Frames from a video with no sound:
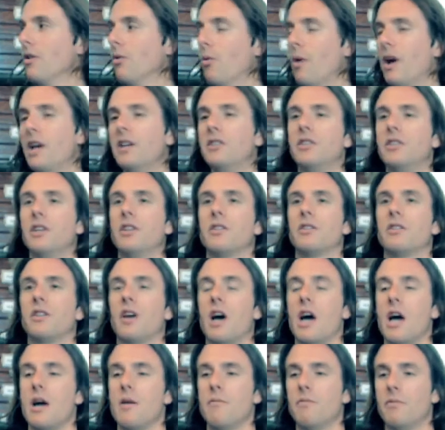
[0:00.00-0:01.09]
wasting their
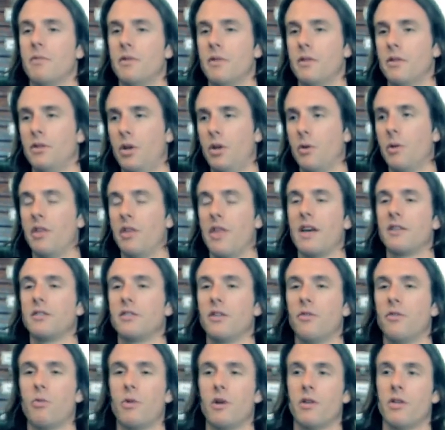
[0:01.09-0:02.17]
time doing that
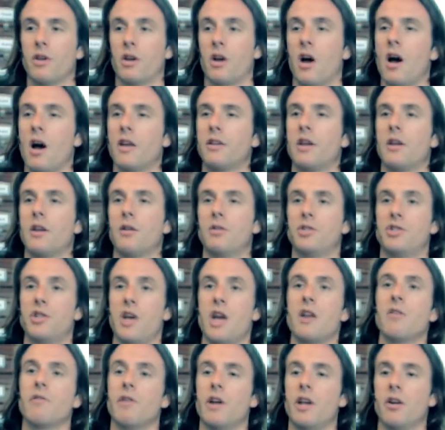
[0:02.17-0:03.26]
stuff where the content
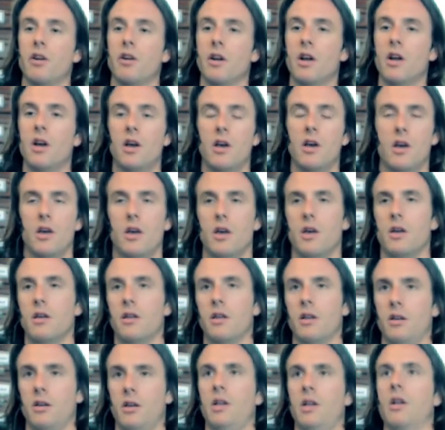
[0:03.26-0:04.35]
generator
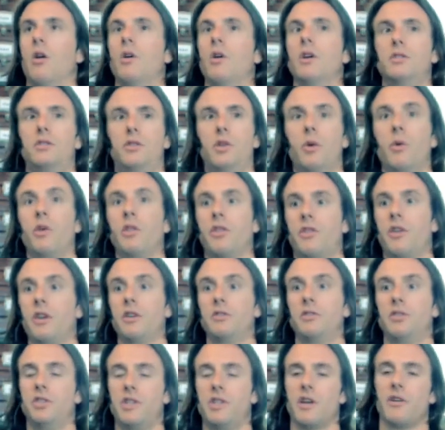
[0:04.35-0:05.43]
is doing things
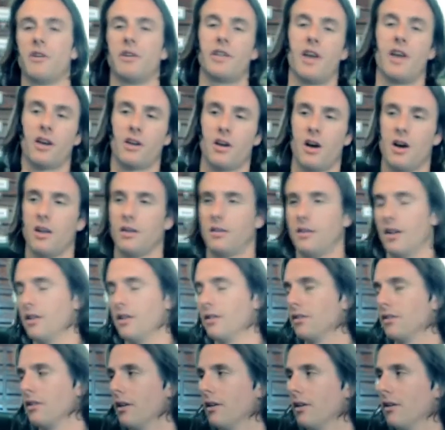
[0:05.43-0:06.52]
to generate that content. So,